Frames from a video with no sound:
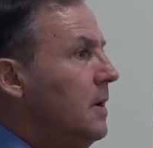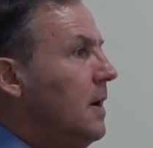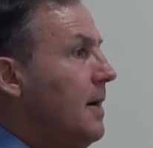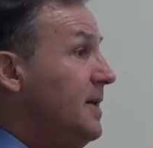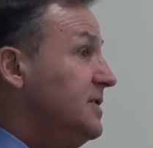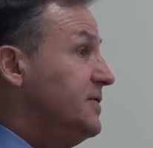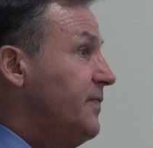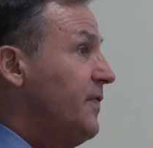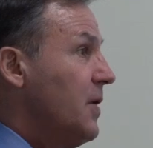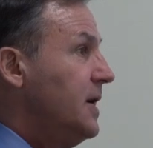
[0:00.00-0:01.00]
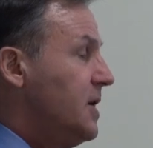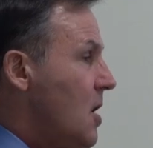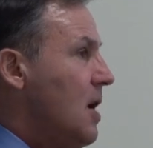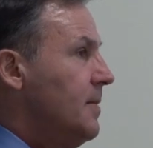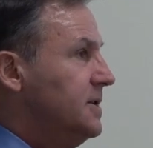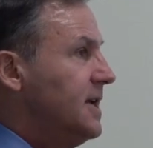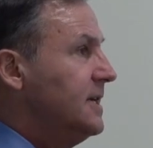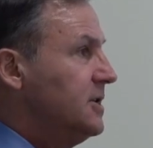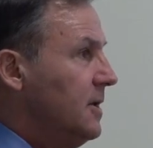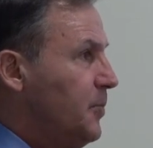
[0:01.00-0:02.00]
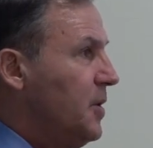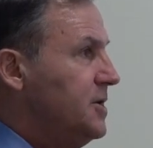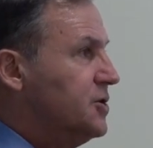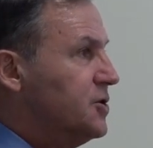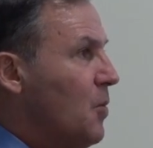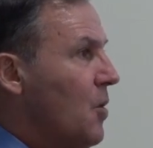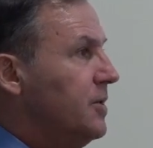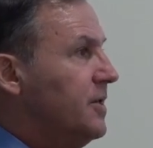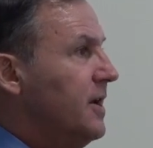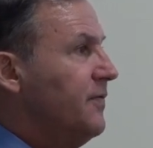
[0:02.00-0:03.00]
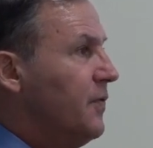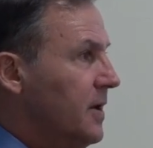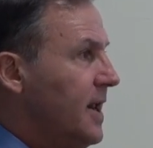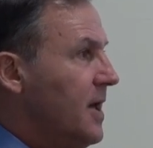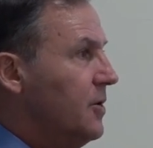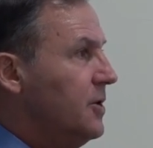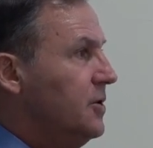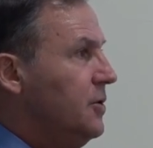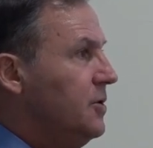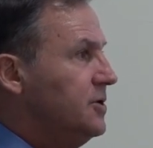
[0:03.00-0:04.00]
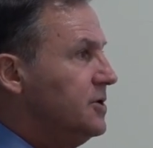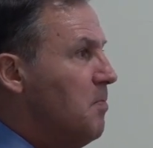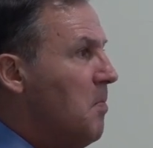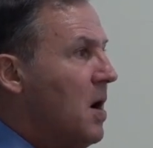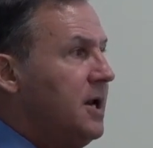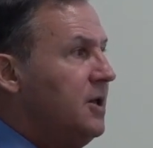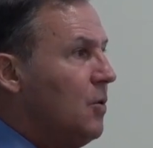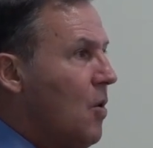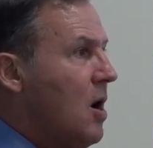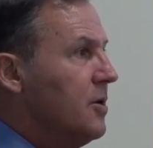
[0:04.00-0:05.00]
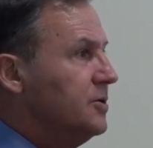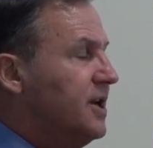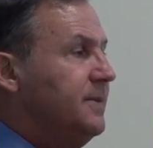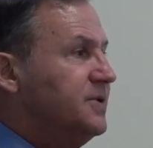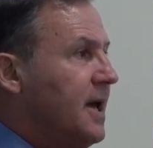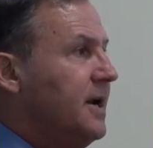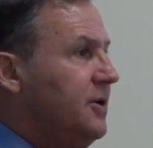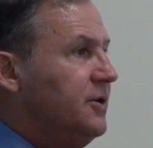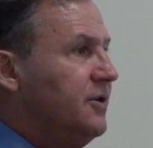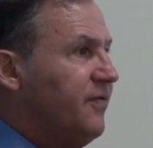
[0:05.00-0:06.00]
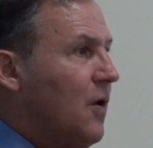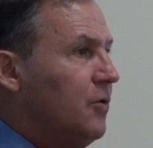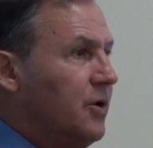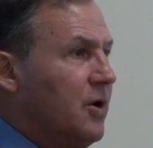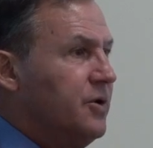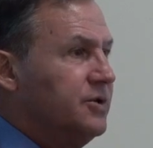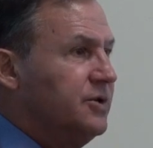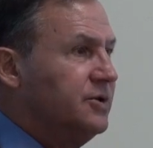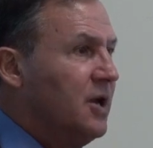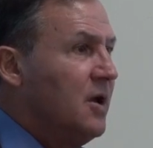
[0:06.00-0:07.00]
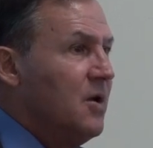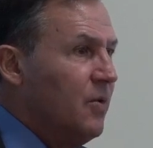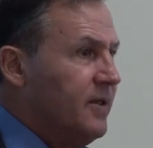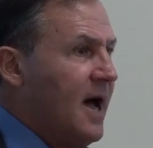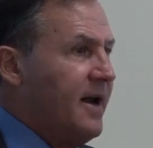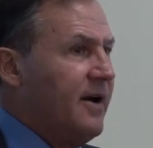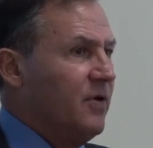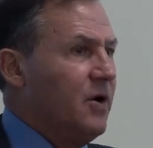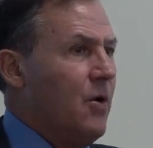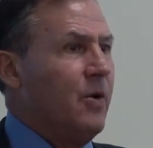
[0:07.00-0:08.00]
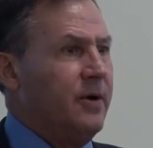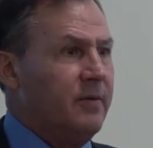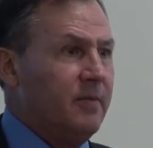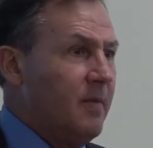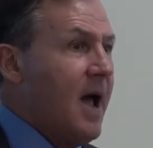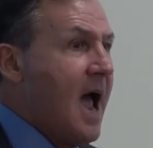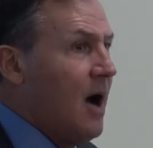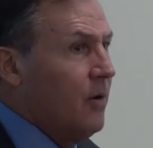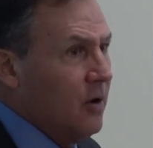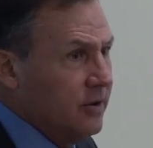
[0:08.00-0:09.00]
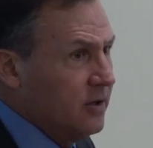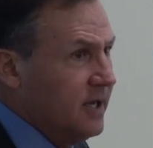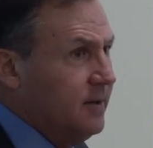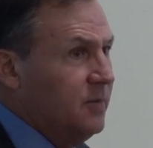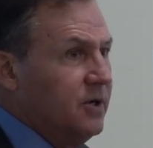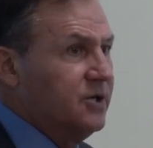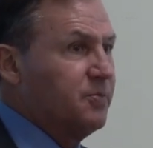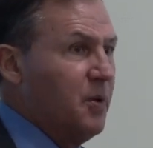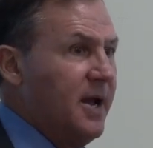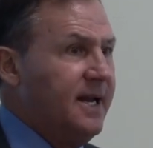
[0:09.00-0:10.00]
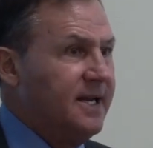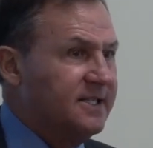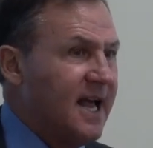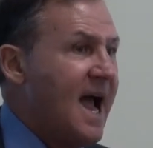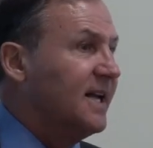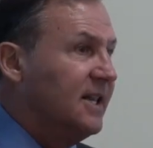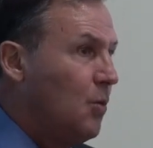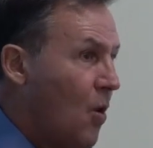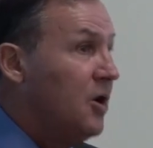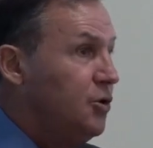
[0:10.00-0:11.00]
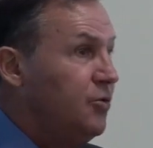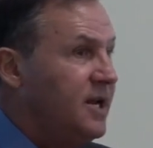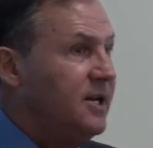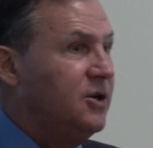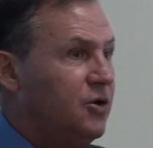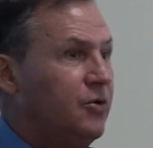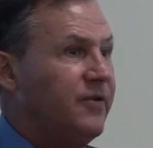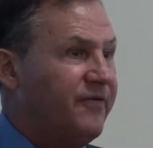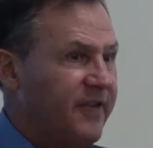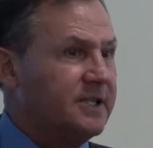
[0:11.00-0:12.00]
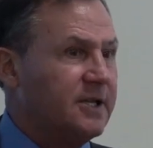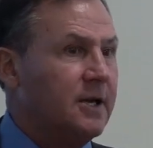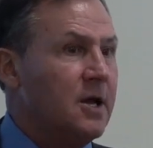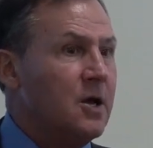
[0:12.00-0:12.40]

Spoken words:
I mean, that's very common. It's actually a pretty smart thing for a debtor to do, to just muddy the waters, keep sending you default notices without ever going out on the limb to explain exactly what you need to do to fix it.